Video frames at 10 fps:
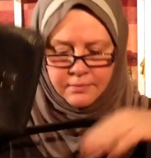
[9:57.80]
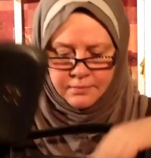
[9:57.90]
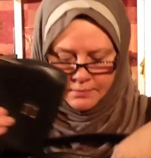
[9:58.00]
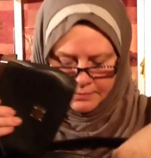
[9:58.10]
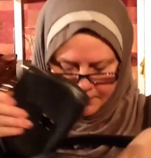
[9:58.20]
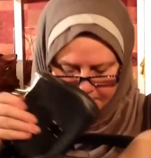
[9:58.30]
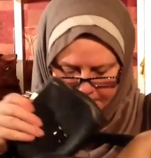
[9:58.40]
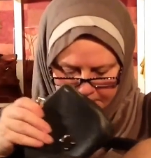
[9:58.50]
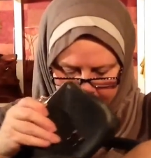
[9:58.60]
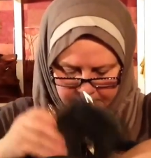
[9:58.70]

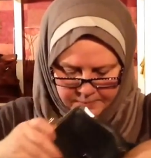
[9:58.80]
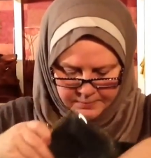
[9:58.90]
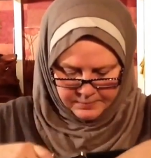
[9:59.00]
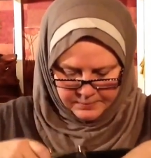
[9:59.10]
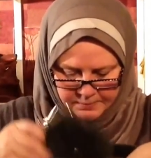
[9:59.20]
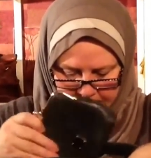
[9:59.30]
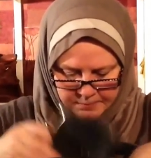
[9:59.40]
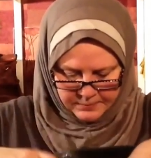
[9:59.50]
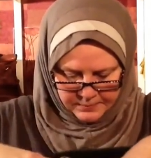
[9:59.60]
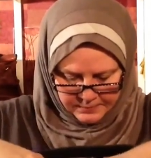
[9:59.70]

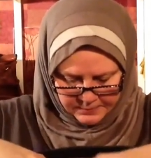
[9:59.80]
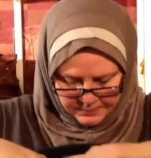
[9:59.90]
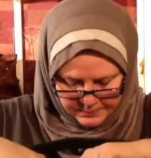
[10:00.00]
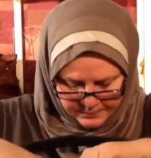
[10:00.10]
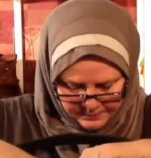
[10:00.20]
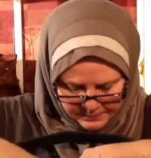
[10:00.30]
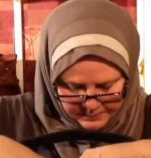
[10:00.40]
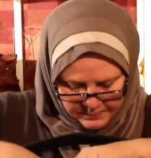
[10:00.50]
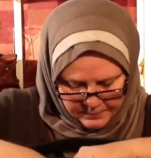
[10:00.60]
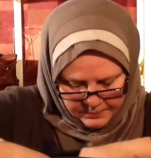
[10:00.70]

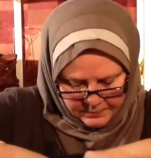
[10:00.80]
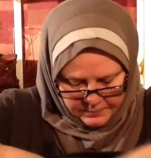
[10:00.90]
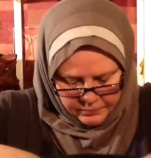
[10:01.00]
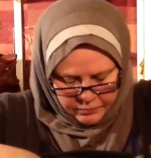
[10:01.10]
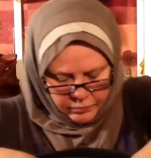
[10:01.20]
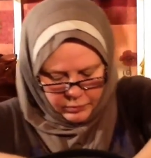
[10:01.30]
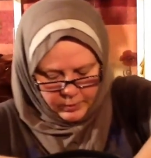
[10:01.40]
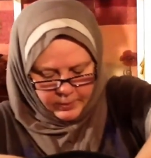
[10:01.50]
(silence)